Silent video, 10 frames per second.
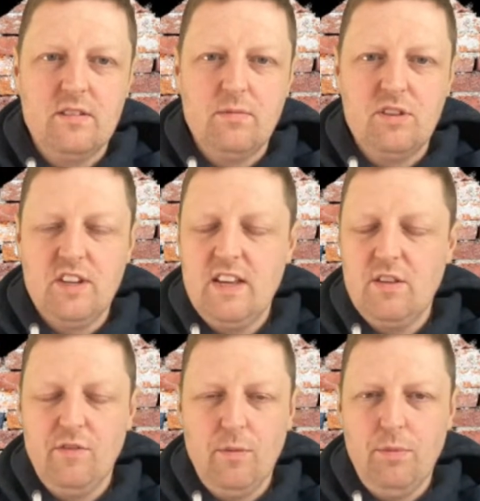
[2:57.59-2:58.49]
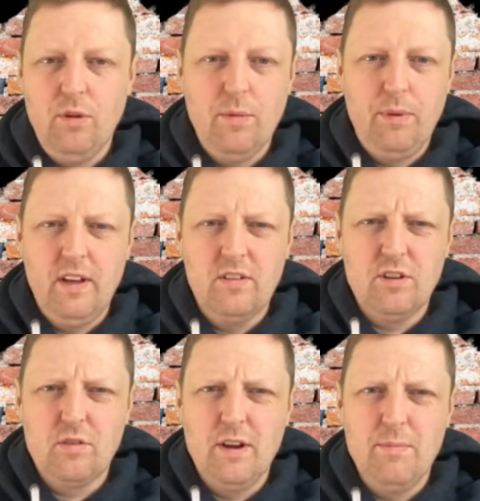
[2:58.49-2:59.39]
You've seen the football they play under
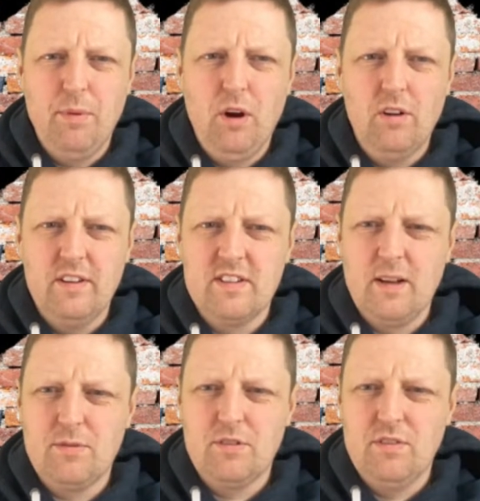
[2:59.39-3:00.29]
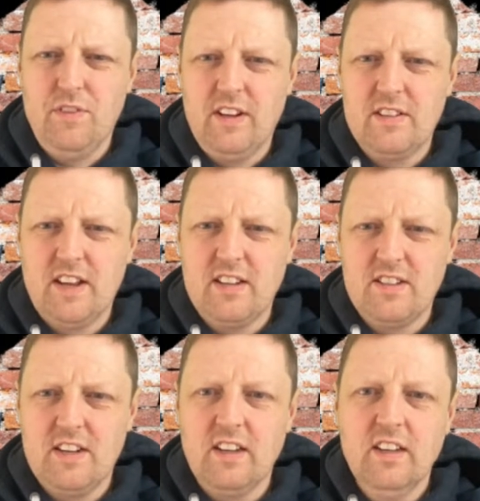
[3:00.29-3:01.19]
Graham Potter. It's absolutely
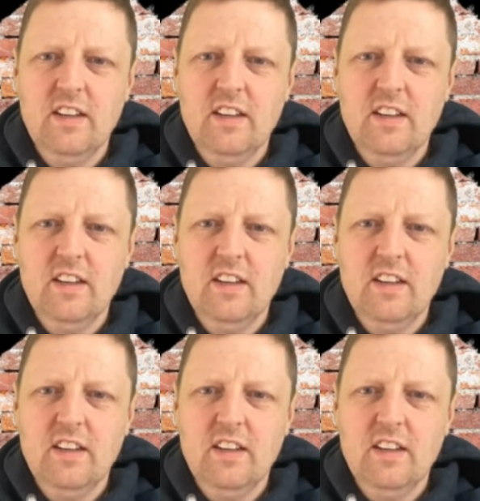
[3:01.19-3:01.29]
fantastic.